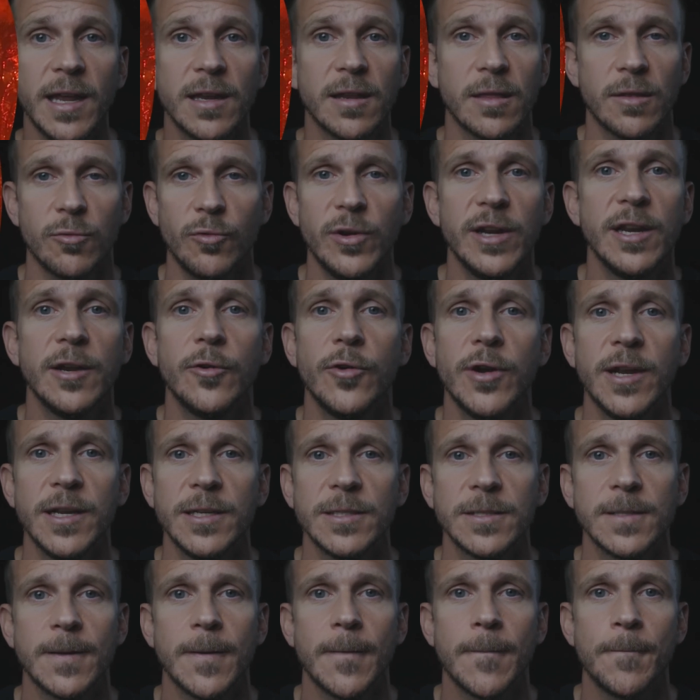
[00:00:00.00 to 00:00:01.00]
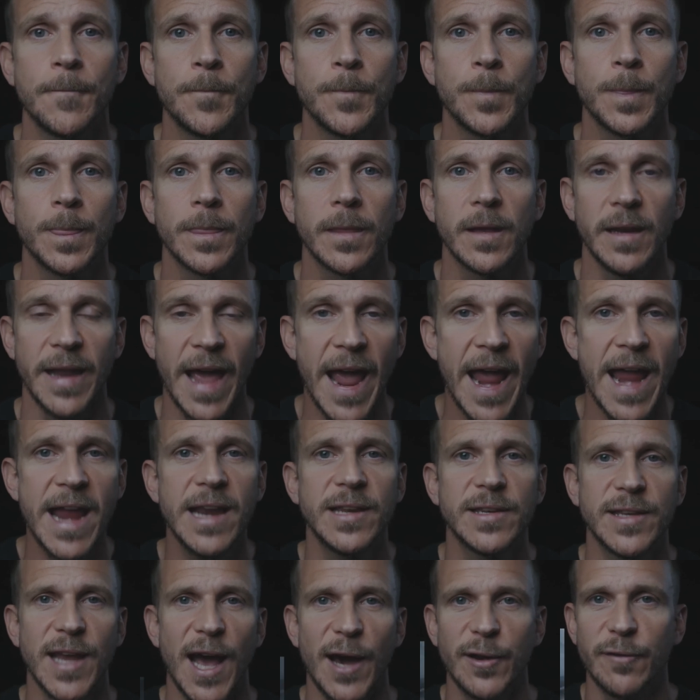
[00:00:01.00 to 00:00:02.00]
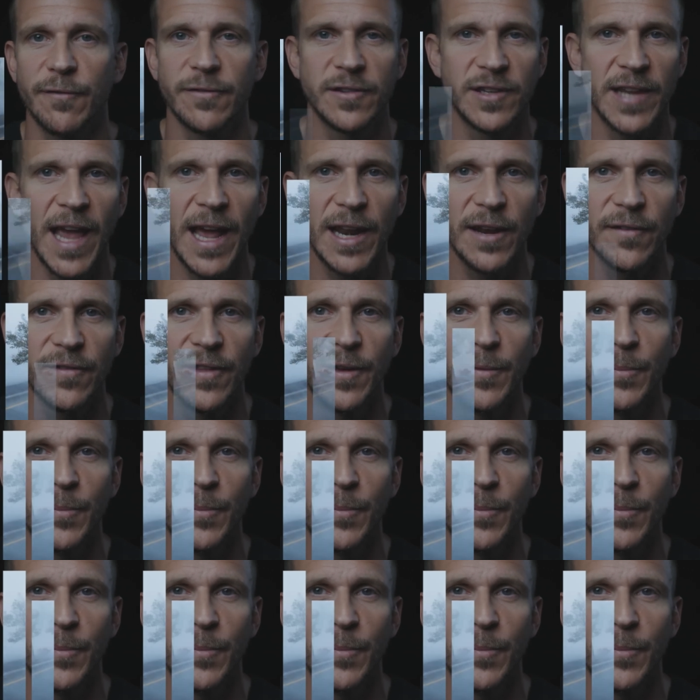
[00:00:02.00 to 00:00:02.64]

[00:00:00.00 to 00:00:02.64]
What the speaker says: hit 3 degrees. And 8 out of 10 of